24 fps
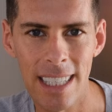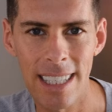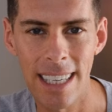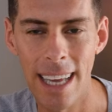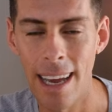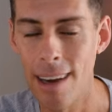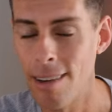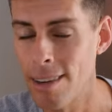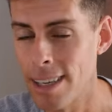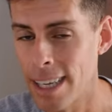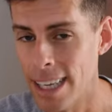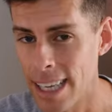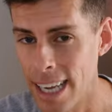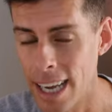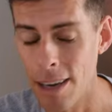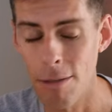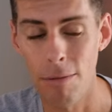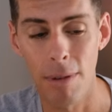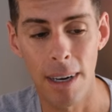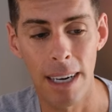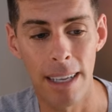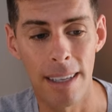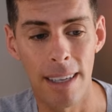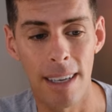down and you're getting
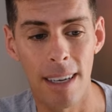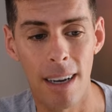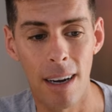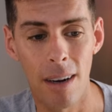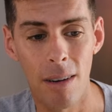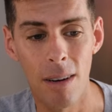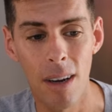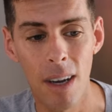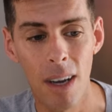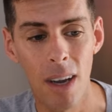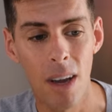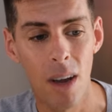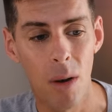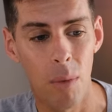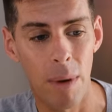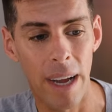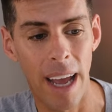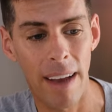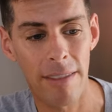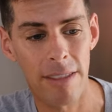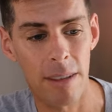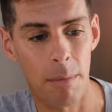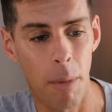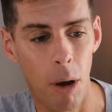ready to go. We
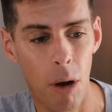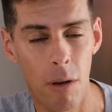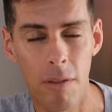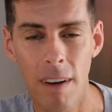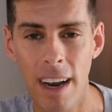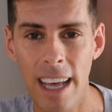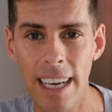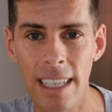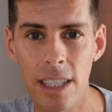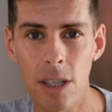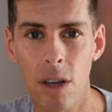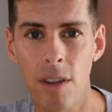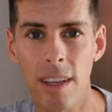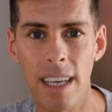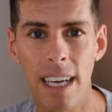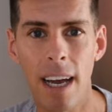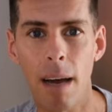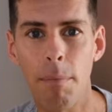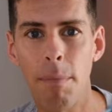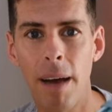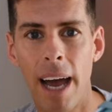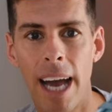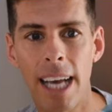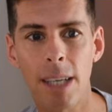have some overlays on the
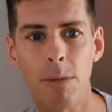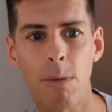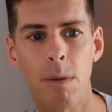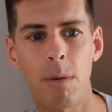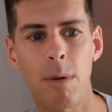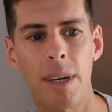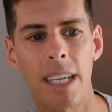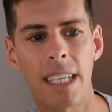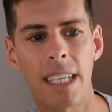upper, as we would